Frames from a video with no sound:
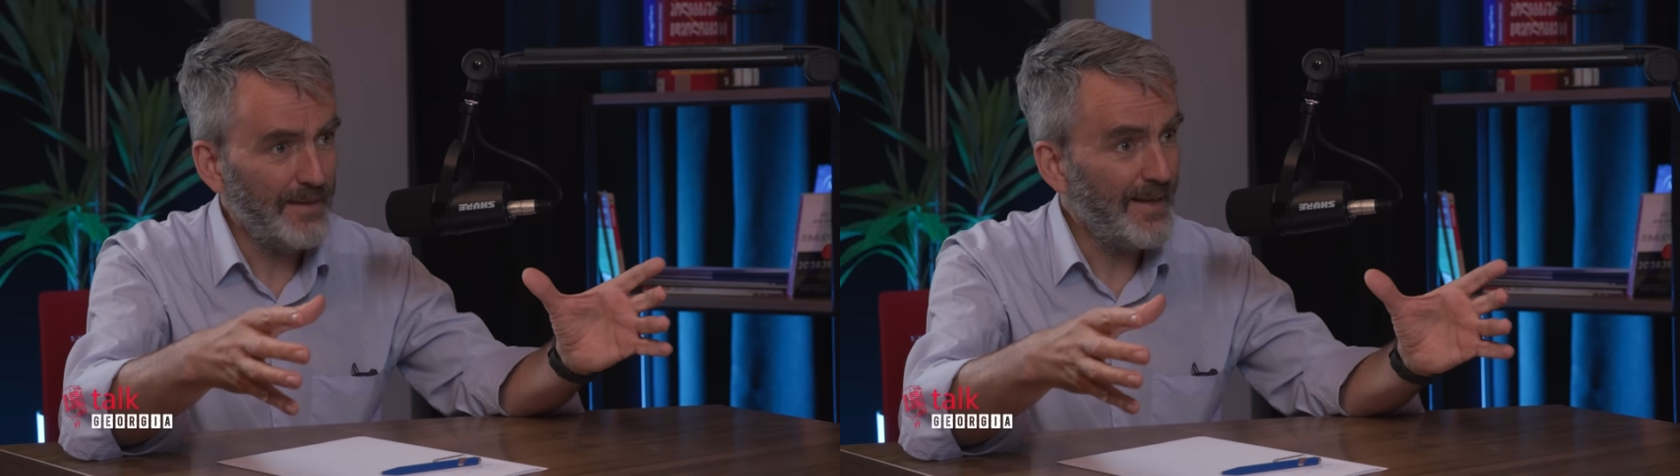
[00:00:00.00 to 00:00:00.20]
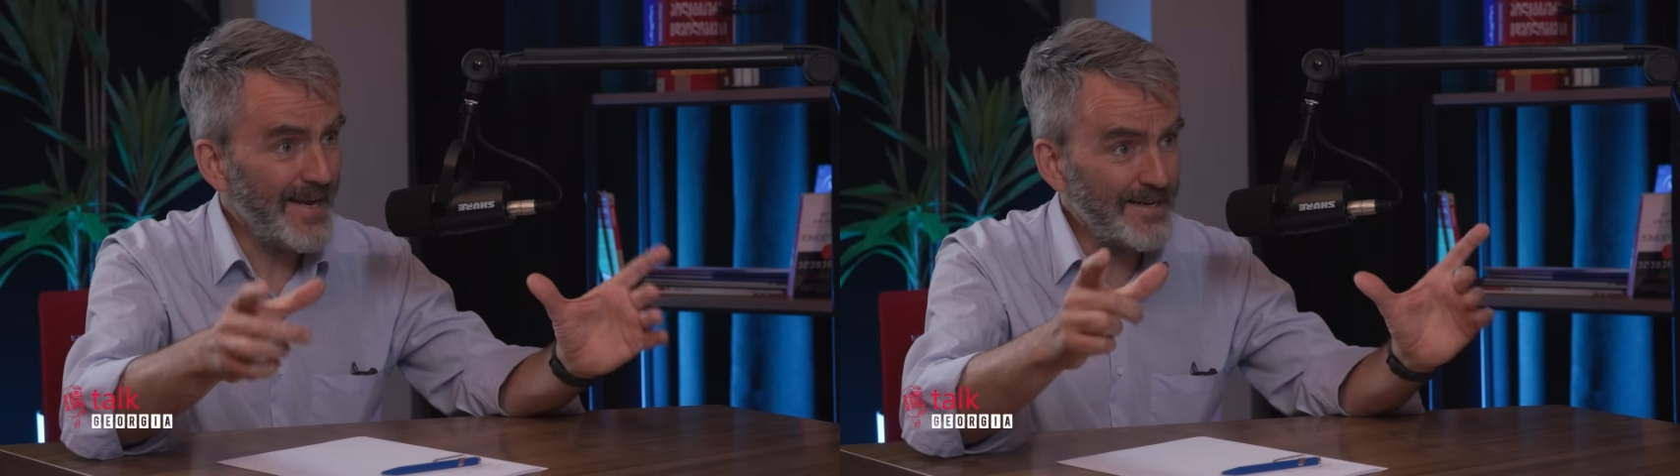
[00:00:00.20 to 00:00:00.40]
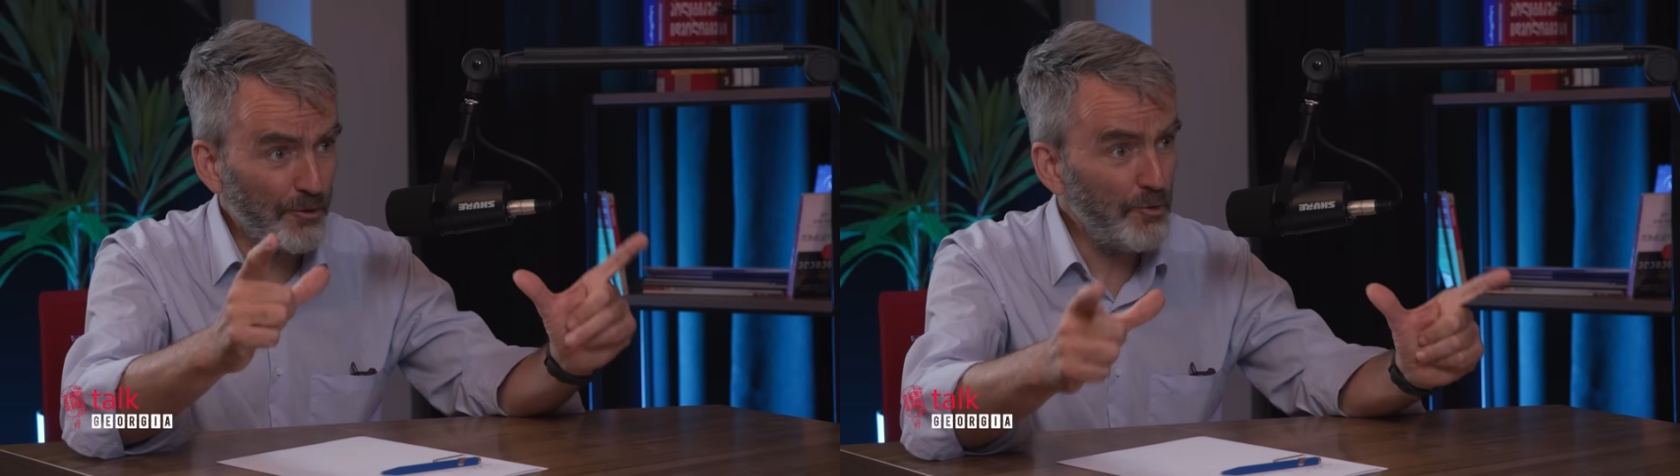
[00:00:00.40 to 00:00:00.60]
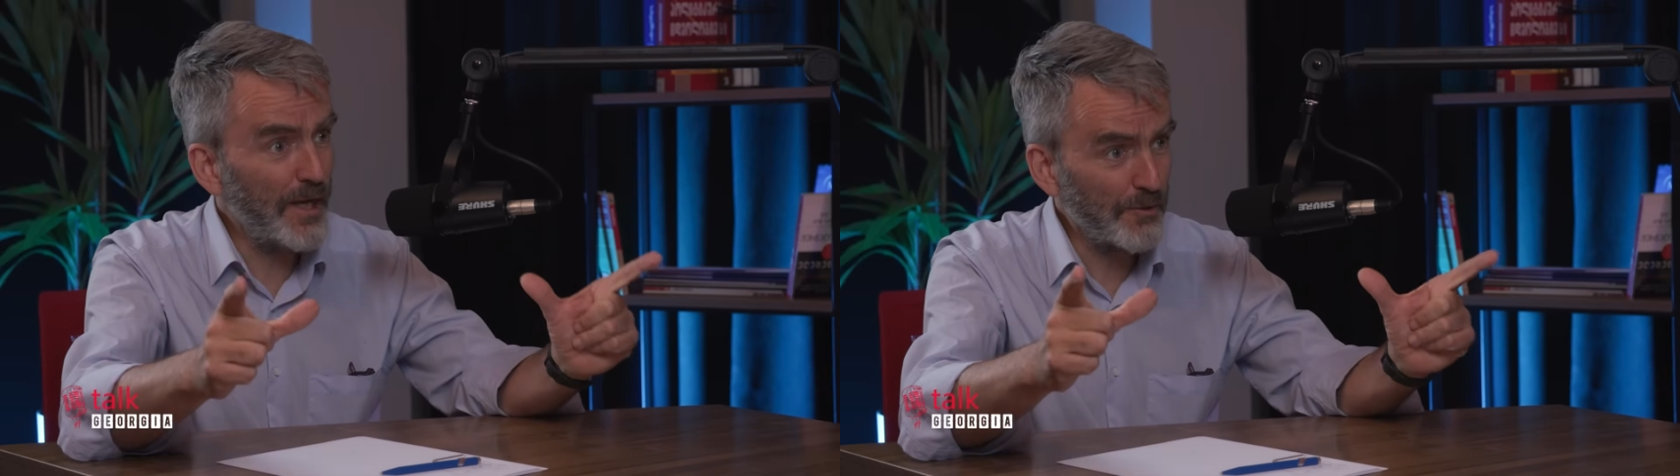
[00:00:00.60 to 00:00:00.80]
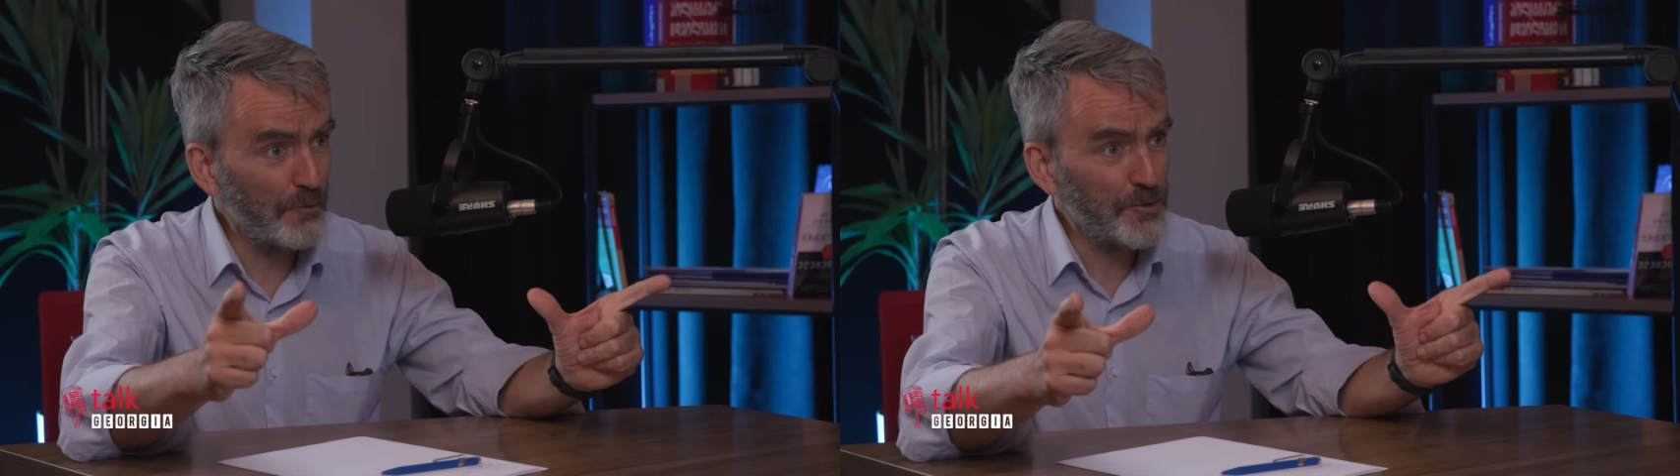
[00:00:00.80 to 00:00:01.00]

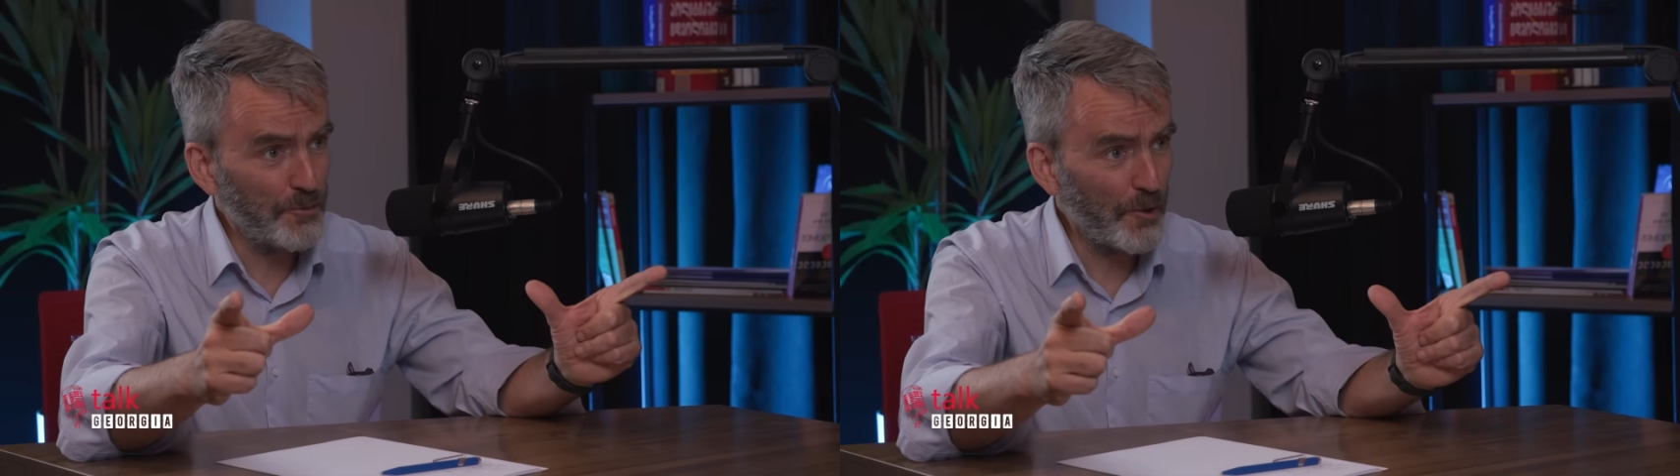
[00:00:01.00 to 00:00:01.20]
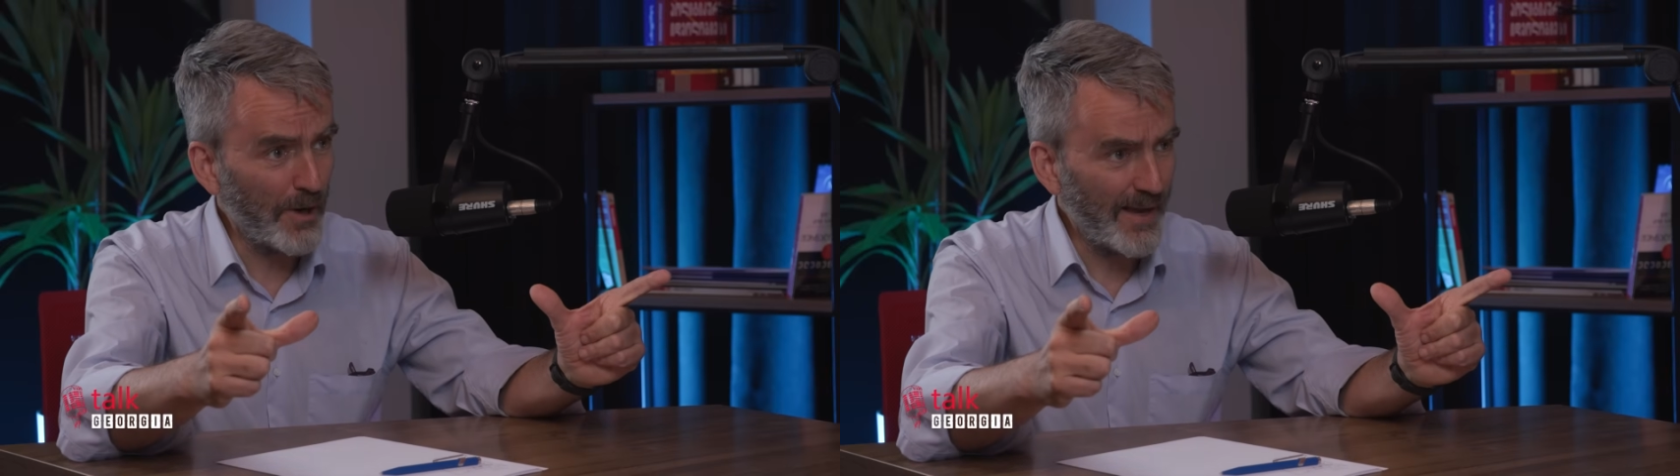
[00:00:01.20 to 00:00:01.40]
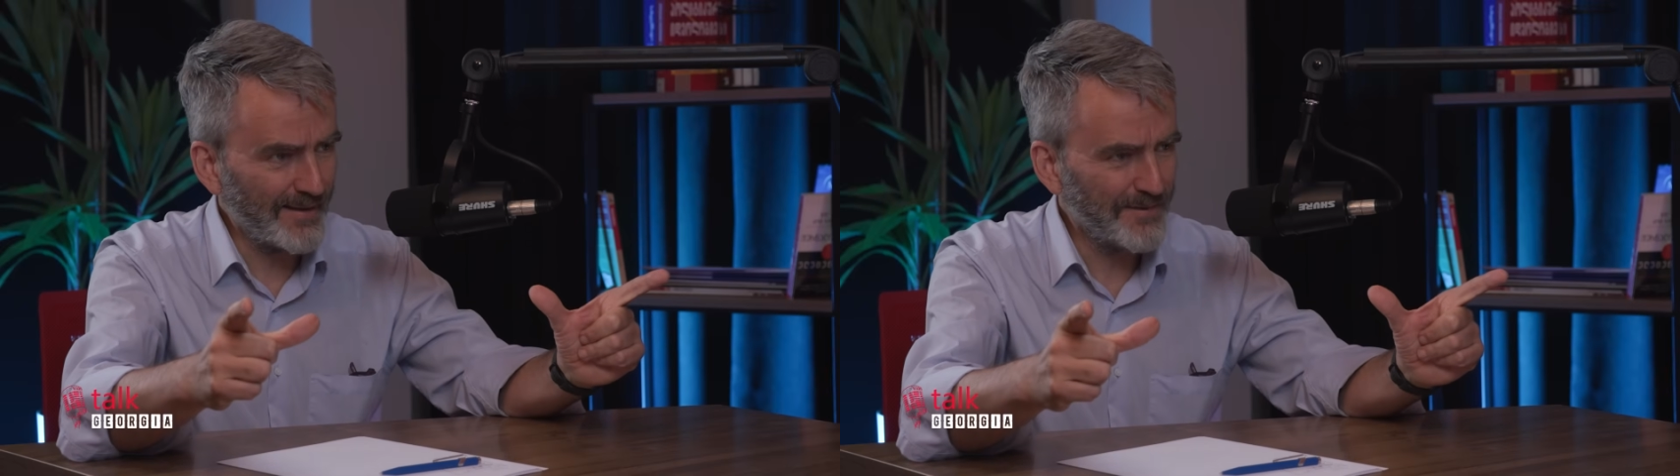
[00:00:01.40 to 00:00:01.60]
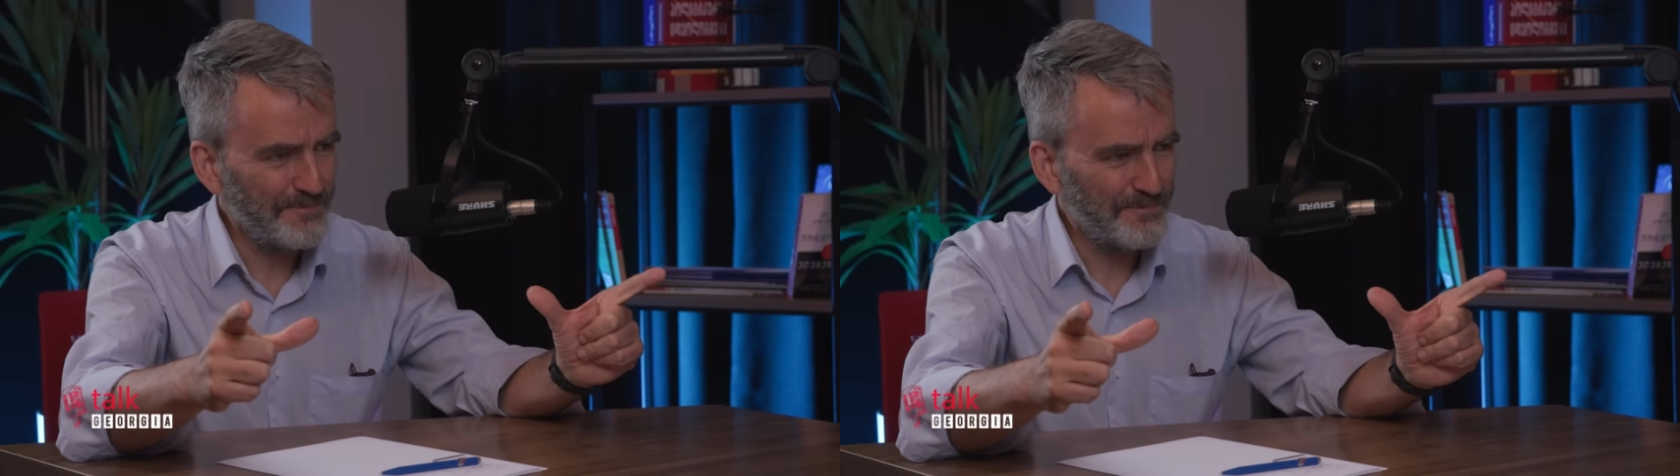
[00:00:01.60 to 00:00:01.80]
including those you don't like.